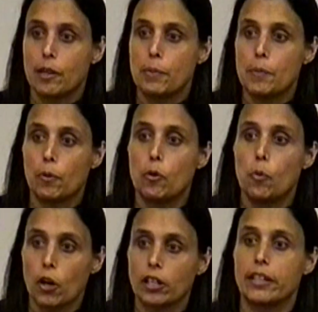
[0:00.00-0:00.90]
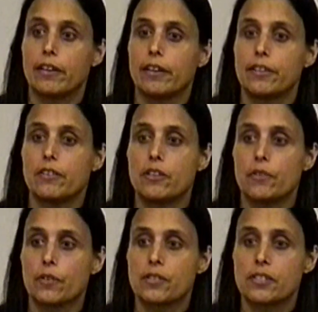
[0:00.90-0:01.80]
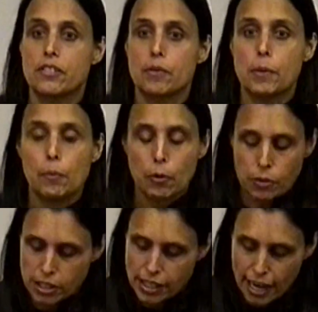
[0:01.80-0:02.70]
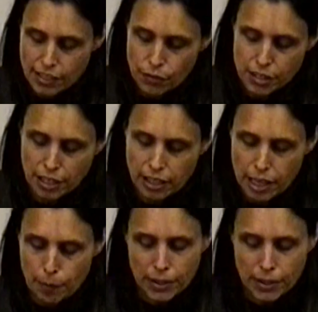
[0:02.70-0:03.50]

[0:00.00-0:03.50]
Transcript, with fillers: you know, people who work there at their universities, or people who just ask for dignity.